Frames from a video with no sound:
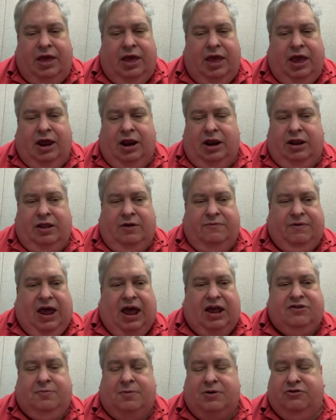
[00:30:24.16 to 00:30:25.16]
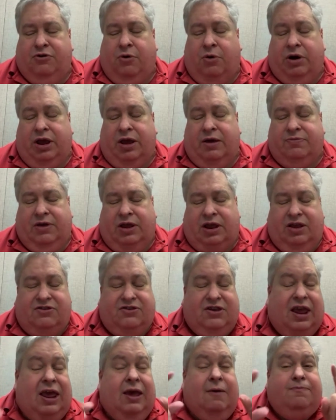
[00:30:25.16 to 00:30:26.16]
in the vast majority of
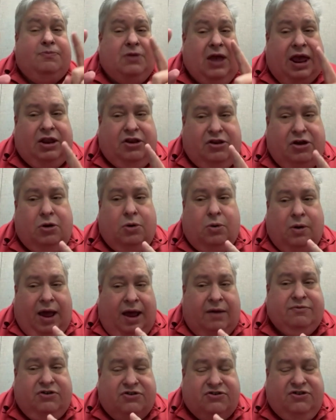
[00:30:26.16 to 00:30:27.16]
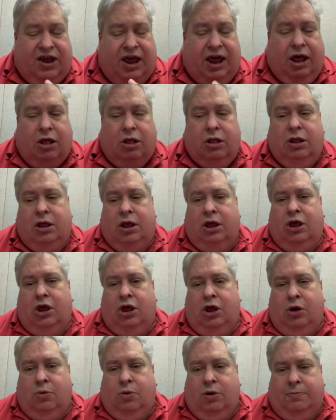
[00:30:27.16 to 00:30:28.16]
these, if they do ever sell,
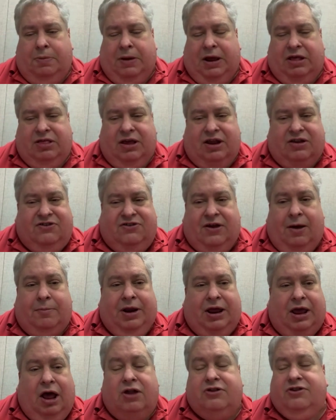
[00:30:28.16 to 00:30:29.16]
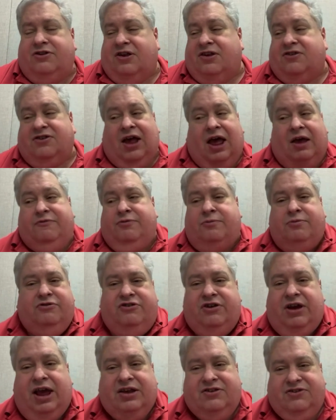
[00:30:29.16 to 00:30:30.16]
would be that somebody else aside from
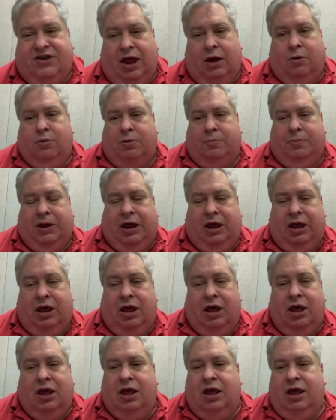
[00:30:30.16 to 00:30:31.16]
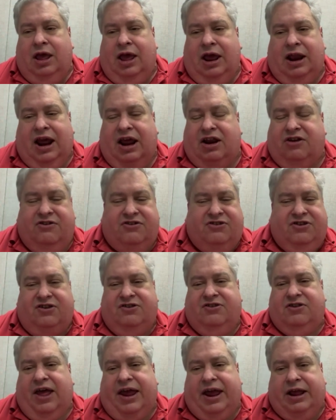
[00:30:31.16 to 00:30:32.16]
GSA would be an
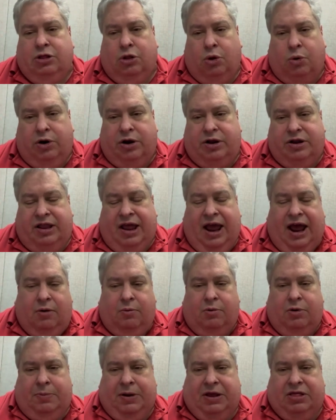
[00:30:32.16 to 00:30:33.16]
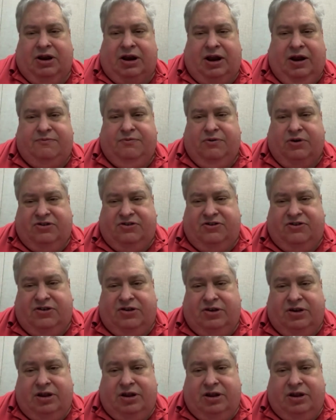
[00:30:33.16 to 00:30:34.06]
agency's landlord. That would be the difference.